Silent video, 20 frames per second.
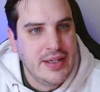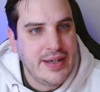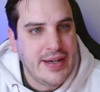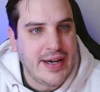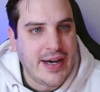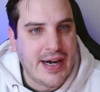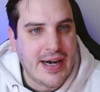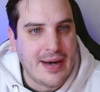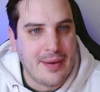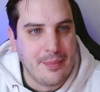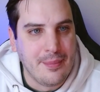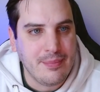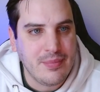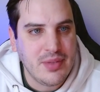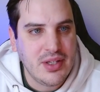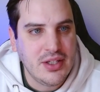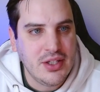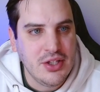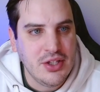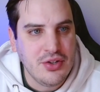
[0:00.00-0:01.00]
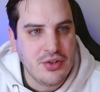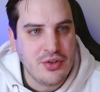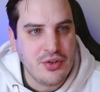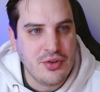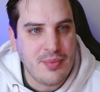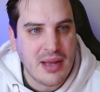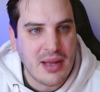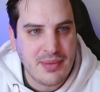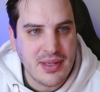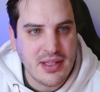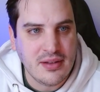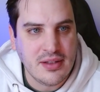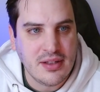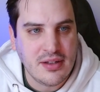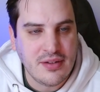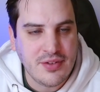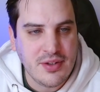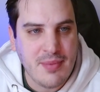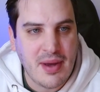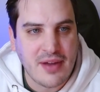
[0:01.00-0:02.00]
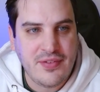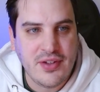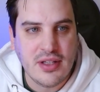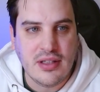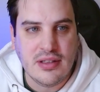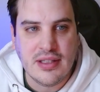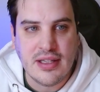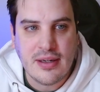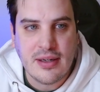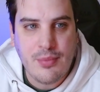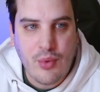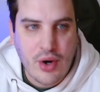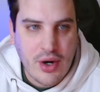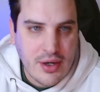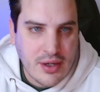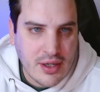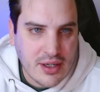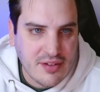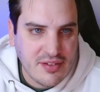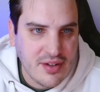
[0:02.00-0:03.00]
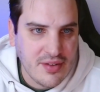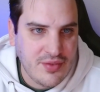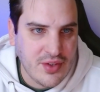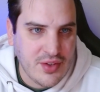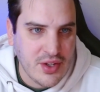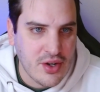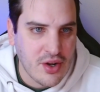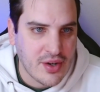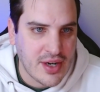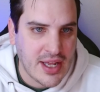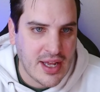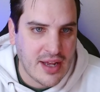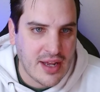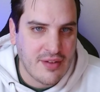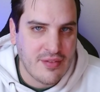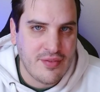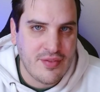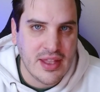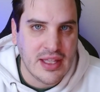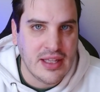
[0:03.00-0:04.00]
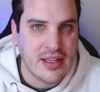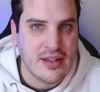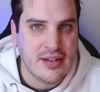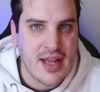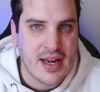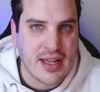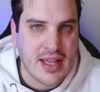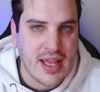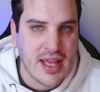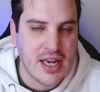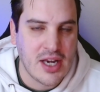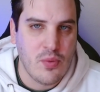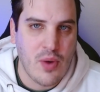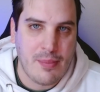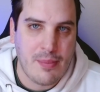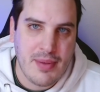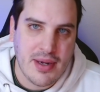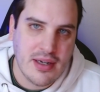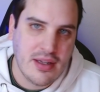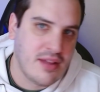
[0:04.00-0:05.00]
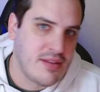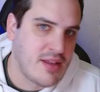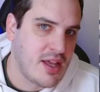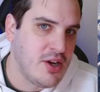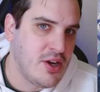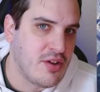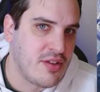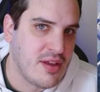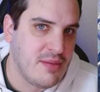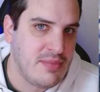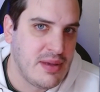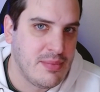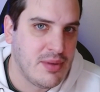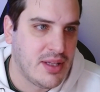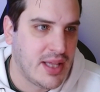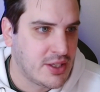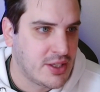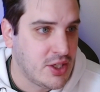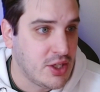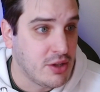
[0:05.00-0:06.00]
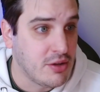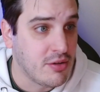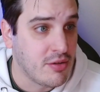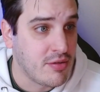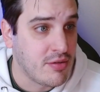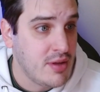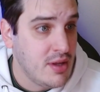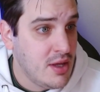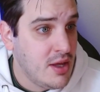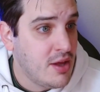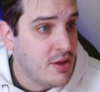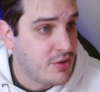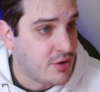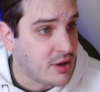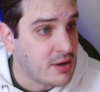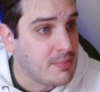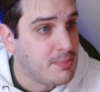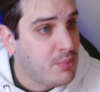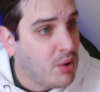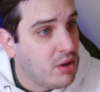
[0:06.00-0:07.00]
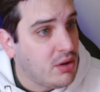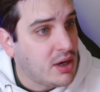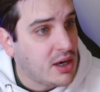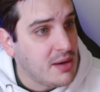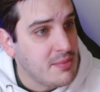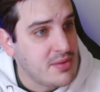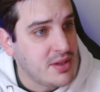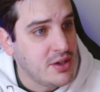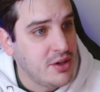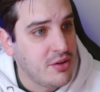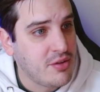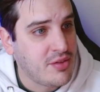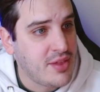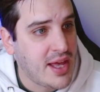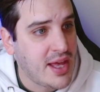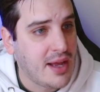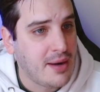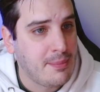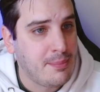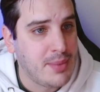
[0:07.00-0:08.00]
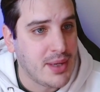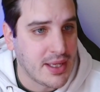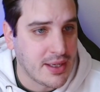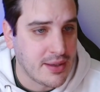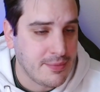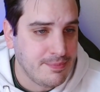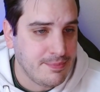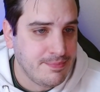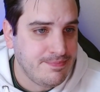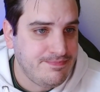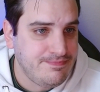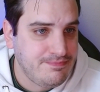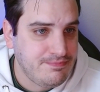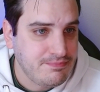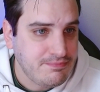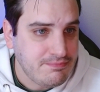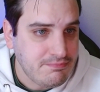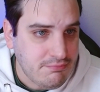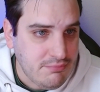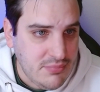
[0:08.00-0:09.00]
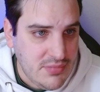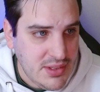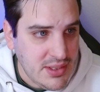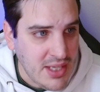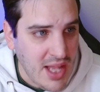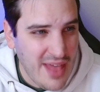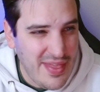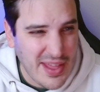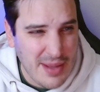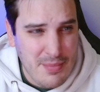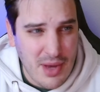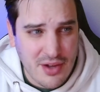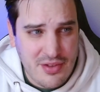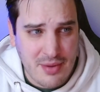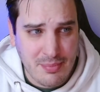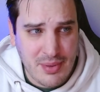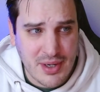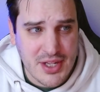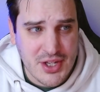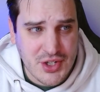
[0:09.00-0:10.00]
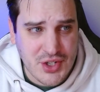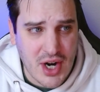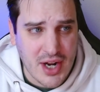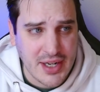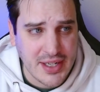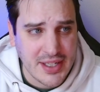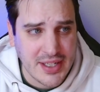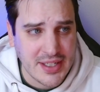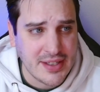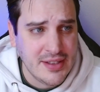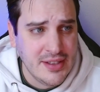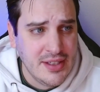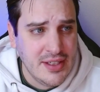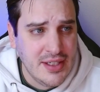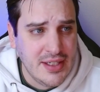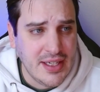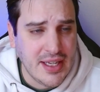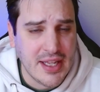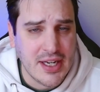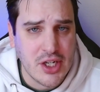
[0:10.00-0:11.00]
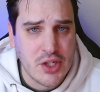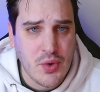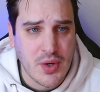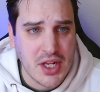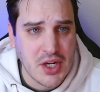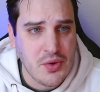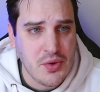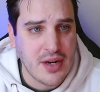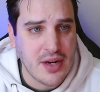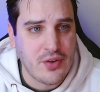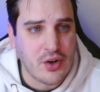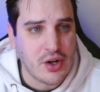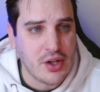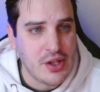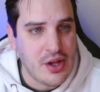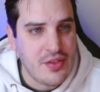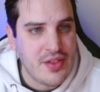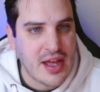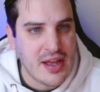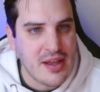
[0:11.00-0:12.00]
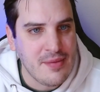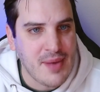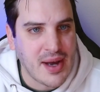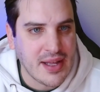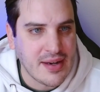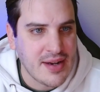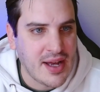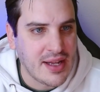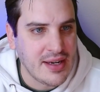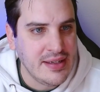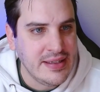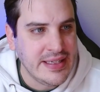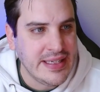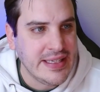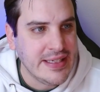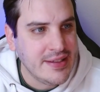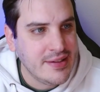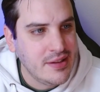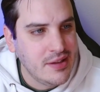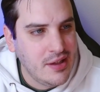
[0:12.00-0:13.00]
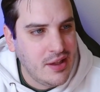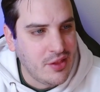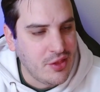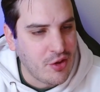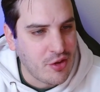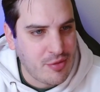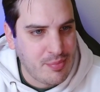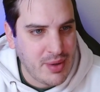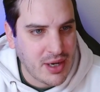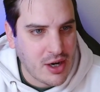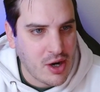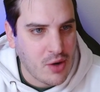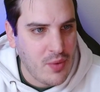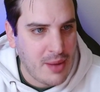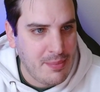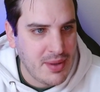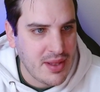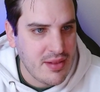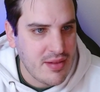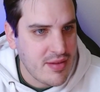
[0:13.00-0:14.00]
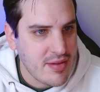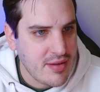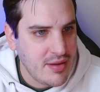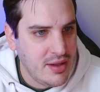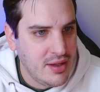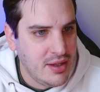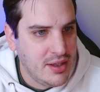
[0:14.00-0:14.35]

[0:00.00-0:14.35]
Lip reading: You might feel a little more nerfed if you don't have the dedicated weapon, because I know some people like to use certain pole arms and use that, but I think monks are pretty strong in 2024 alone that you might not need those bigger weapons.